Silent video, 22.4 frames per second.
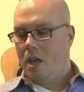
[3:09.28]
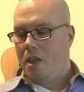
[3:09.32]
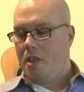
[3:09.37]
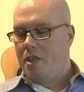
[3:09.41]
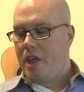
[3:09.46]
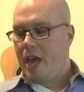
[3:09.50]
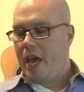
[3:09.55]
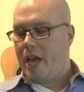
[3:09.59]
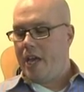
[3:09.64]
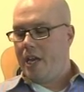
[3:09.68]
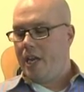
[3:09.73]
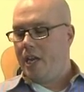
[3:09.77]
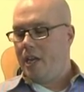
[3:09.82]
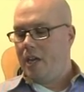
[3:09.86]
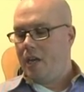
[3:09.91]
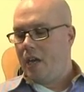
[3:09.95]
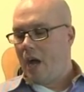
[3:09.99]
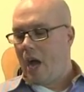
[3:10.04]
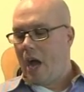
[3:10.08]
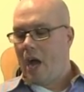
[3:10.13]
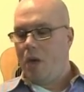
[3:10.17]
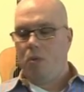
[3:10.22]
that
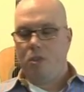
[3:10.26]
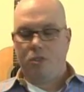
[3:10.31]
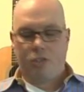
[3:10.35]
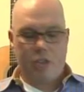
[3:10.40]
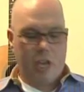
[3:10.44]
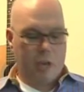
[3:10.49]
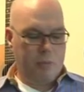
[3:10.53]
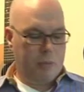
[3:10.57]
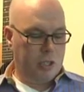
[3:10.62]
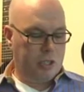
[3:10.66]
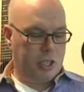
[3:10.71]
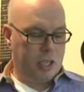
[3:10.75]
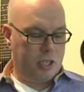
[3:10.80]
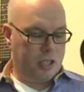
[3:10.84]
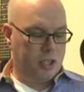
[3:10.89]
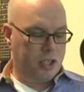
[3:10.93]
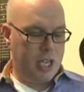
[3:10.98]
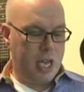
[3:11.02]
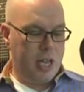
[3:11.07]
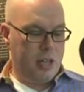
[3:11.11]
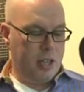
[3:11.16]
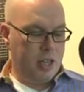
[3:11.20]
I was able to
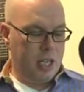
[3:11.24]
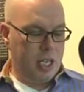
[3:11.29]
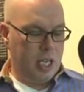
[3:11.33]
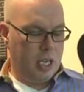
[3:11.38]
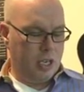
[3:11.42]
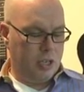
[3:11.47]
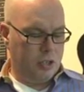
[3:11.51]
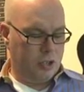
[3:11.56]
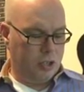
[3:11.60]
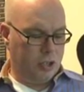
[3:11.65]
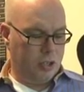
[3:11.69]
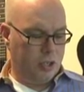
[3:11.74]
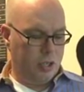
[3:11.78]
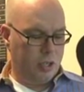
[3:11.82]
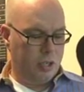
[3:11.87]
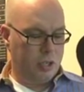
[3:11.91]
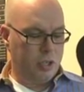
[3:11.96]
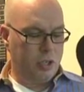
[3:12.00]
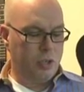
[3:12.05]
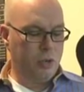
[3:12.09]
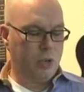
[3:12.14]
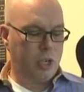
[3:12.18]
send these
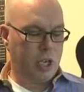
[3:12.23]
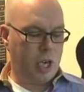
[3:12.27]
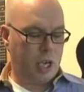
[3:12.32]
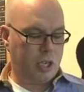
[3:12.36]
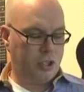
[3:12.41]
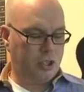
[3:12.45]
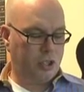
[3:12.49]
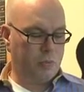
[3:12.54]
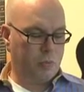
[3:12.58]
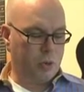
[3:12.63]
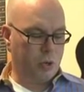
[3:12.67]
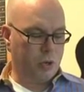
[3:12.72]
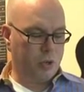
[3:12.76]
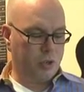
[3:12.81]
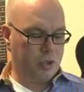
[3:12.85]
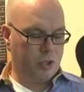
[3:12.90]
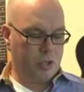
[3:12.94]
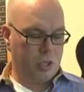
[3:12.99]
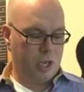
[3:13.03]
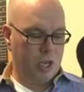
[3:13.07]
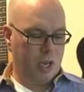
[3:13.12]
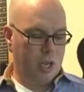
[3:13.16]
to
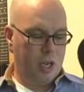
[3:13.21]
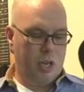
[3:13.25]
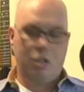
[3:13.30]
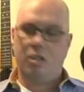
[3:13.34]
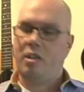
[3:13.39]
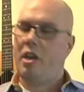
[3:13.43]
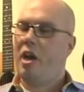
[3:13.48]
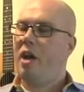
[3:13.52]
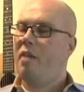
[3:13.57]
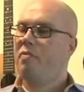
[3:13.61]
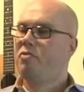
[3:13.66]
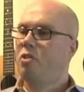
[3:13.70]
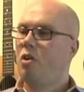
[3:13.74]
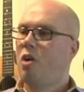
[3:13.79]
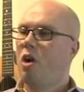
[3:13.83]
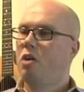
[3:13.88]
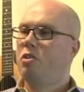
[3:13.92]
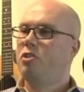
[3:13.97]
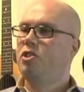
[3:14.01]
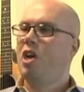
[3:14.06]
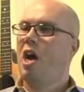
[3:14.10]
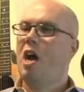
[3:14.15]
customers after
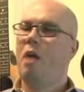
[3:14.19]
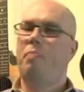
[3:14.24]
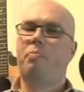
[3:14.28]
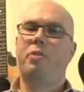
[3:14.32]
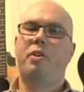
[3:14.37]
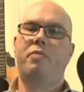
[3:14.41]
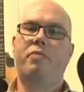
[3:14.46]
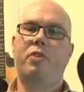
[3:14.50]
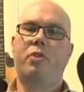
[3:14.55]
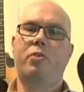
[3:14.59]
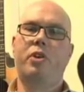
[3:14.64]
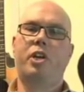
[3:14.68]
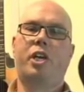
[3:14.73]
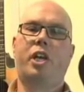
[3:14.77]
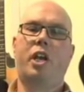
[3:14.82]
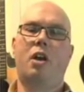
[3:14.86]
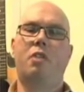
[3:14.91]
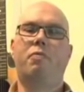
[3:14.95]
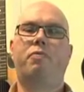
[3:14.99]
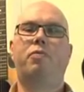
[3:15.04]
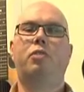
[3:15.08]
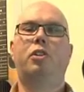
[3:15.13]
our shop had very
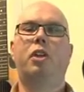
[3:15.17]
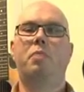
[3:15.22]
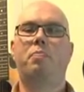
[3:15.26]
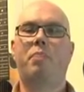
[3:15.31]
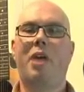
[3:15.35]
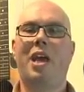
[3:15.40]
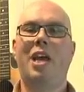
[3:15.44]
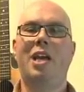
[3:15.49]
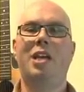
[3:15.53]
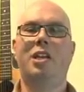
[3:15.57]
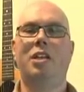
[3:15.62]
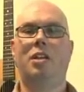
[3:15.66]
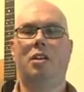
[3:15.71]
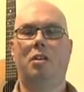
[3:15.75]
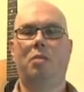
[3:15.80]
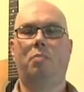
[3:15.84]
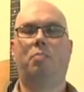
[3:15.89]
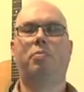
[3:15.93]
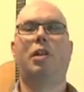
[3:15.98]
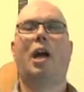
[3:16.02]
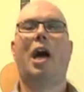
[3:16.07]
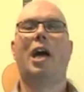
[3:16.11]
carefully painted and
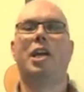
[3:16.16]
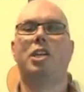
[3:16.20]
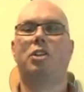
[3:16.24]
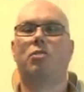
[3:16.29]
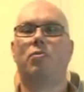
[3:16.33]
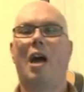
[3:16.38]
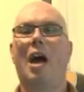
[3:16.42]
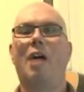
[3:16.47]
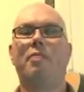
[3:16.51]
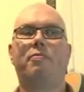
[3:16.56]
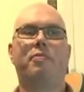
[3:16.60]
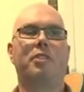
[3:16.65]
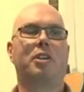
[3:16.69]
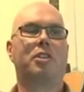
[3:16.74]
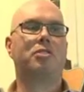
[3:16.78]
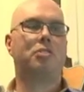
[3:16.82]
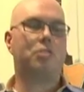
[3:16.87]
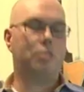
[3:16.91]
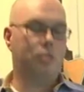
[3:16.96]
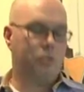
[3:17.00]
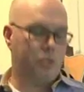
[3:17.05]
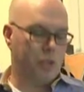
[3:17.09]
applied
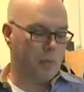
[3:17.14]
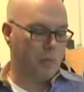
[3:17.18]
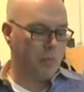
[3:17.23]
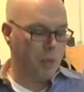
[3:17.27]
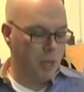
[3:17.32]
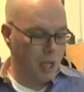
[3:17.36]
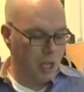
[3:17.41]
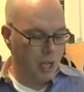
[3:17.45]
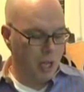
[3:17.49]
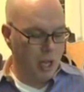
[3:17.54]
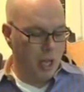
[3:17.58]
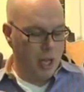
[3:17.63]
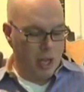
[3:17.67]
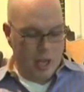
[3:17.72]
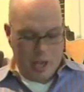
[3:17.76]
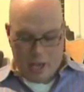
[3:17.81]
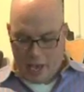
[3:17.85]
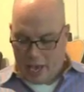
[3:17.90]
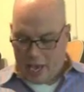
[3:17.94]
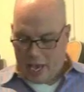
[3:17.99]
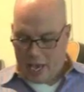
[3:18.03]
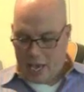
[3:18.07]
graphics to them,
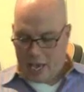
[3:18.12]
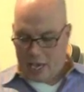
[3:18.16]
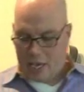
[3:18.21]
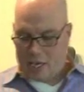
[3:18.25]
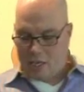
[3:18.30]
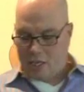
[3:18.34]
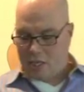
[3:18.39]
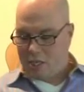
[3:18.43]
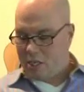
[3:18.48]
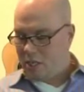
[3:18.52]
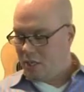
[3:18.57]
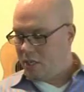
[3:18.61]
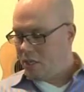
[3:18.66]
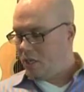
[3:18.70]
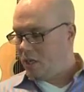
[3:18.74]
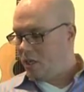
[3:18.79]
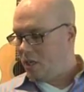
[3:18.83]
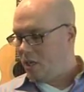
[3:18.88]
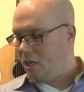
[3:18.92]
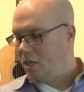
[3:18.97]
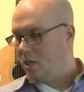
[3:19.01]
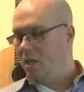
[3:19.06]
and
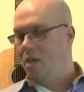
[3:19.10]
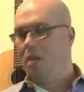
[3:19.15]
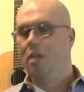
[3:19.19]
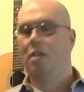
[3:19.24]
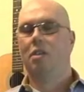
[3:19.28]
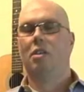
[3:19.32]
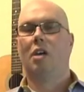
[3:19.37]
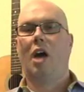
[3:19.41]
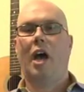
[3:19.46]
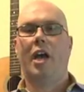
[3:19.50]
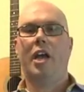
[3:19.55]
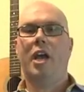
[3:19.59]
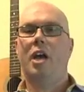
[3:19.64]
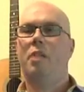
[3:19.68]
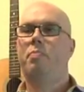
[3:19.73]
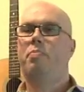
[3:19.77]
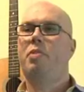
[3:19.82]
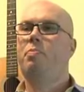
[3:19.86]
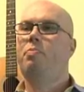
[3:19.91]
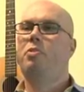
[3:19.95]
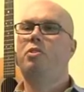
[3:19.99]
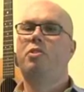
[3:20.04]
I
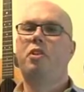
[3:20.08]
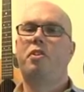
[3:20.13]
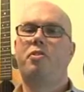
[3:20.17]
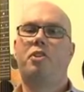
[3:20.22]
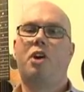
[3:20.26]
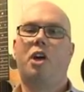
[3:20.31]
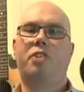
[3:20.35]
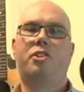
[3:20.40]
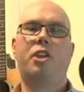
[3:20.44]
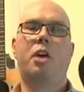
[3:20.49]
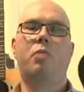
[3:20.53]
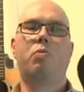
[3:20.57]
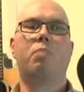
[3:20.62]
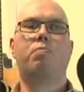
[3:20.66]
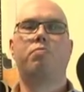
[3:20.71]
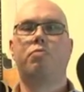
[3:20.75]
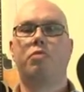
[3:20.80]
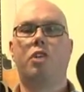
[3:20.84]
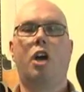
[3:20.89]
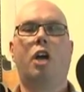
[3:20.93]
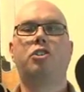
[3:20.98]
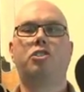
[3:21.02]
had people that thought they were
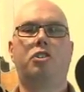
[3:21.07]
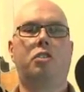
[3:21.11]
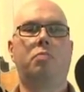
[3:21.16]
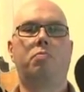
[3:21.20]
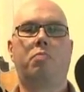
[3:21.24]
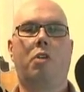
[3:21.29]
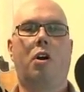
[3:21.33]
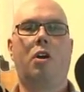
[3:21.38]
production